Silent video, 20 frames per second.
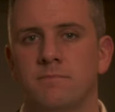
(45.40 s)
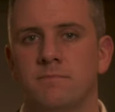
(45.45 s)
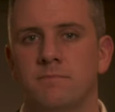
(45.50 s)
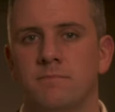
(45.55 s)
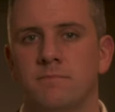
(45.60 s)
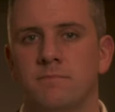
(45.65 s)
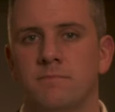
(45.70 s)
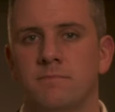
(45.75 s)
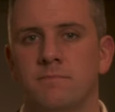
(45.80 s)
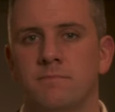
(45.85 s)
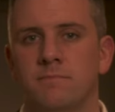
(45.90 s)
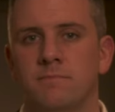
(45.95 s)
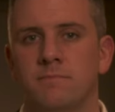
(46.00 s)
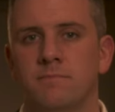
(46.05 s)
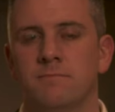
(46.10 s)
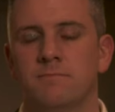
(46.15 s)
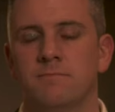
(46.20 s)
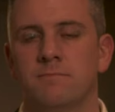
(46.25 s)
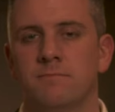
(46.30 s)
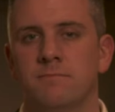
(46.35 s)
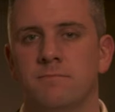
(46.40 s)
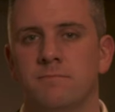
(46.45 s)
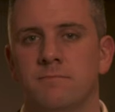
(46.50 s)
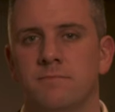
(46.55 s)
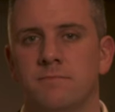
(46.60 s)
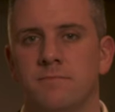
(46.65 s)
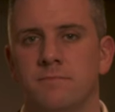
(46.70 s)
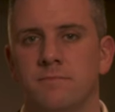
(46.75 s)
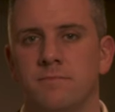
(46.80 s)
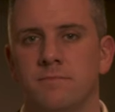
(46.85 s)

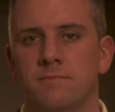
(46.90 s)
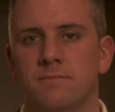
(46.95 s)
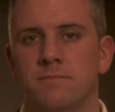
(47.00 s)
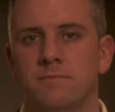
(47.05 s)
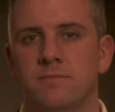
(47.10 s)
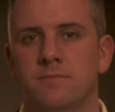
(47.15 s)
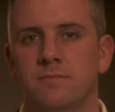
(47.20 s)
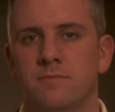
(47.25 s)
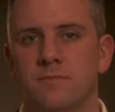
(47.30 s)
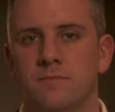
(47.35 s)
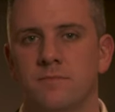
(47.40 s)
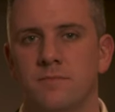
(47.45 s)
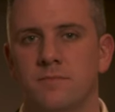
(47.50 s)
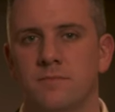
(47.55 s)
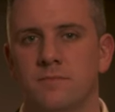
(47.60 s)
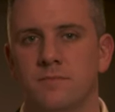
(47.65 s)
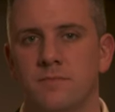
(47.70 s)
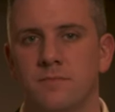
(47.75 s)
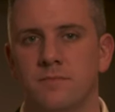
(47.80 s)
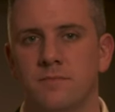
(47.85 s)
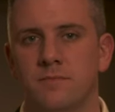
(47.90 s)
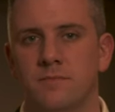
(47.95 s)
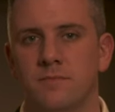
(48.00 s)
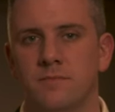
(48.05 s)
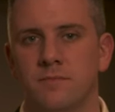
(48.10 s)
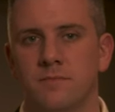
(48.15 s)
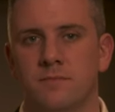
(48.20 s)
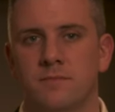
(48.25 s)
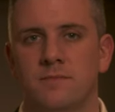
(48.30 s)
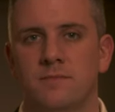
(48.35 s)

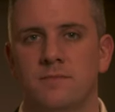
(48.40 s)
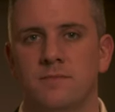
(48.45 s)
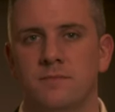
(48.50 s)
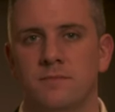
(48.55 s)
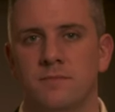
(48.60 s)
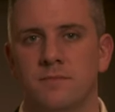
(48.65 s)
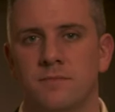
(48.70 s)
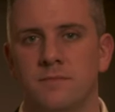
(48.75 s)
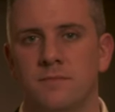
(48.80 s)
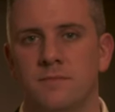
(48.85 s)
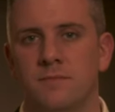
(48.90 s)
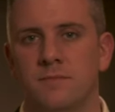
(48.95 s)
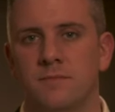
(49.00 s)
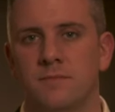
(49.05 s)
(silent)